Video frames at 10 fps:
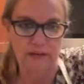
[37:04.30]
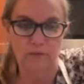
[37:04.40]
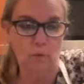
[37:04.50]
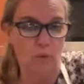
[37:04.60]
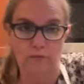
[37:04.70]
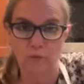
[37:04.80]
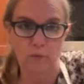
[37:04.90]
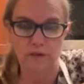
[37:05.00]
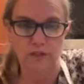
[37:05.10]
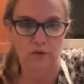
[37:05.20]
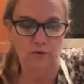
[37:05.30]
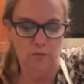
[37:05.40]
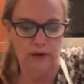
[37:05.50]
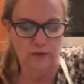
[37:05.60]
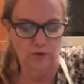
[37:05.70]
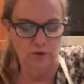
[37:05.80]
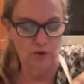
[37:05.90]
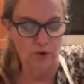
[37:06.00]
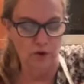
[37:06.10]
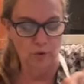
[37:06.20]
and if you want to use regular
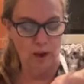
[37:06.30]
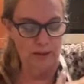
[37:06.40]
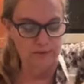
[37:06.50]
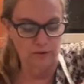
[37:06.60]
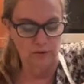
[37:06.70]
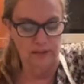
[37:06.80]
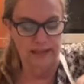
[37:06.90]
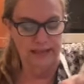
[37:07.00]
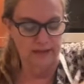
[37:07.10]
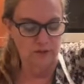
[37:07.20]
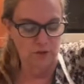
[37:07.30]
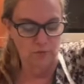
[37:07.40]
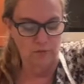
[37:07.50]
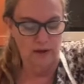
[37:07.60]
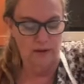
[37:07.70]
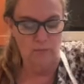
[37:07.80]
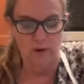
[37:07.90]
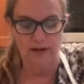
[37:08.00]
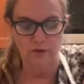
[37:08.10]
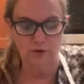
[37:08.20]
sugar, you absolutely can do
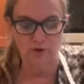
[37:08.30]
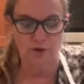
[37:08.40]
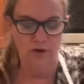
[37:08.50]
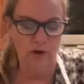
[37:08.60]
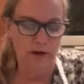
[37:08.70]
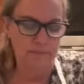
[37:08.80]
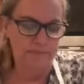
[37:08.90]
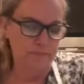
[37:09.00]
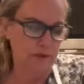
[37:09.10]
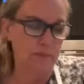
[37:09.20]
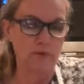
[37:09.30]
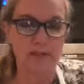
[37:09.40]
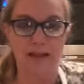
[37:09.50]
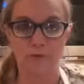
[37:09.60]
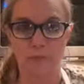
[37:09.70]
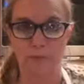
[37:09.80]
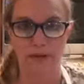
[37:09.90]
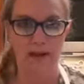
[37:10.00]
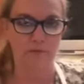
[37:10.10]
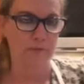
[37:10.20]
regular sugar. And you just have to remember to count the